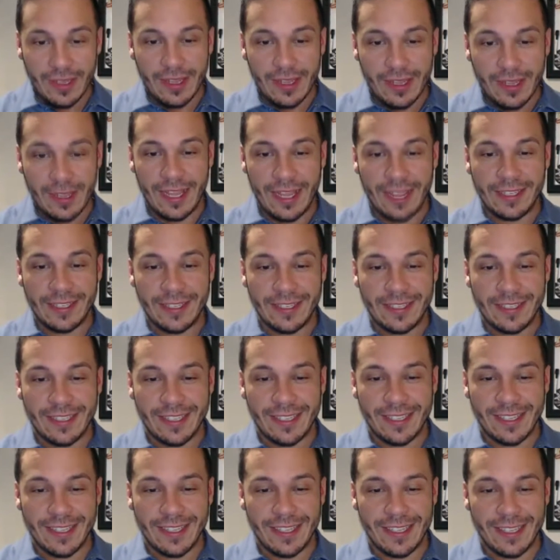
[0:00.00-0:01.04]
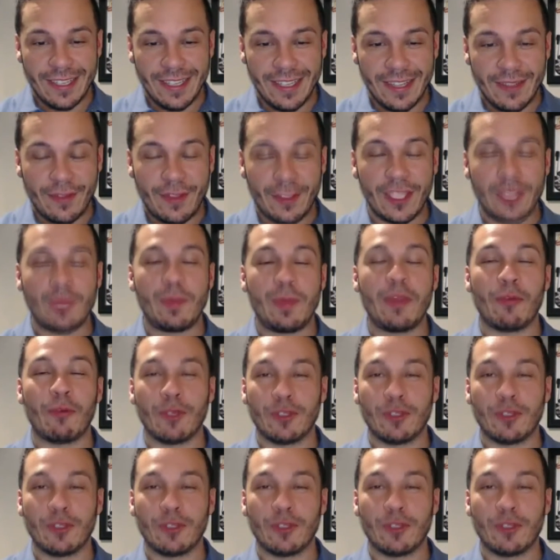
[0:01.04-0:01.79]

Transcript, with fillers: and if this beer